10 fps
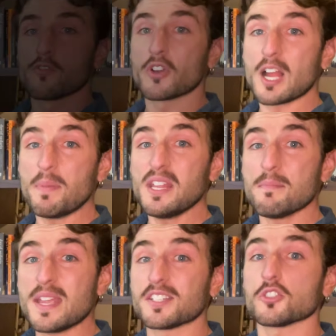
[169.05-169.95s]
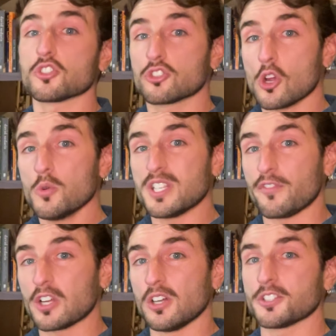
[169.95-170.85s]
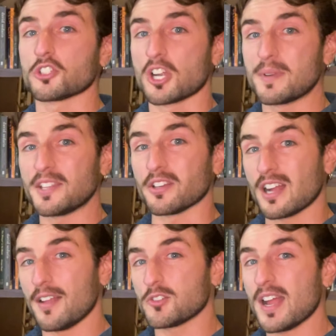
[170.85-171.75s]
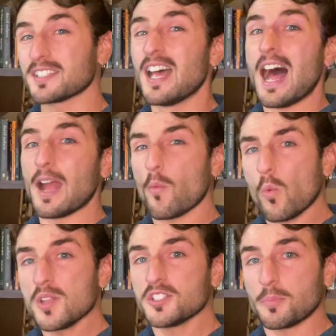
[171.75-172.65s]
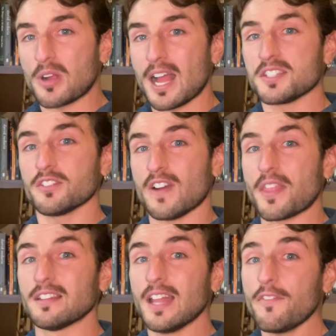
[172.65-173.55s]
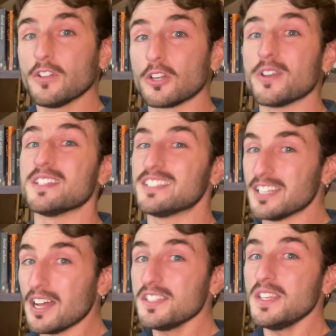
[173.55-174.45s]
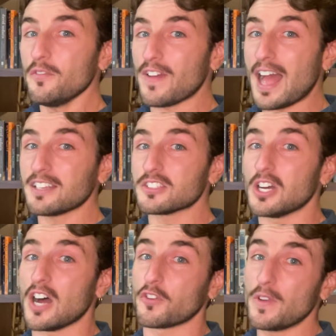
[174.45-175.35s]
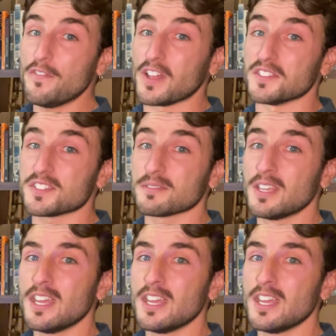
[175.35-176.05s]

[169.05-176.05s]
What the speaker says: For a company that makes it so difficult to terminate their contracts, I was surprised to find that Life Alert does in fact offer refunds.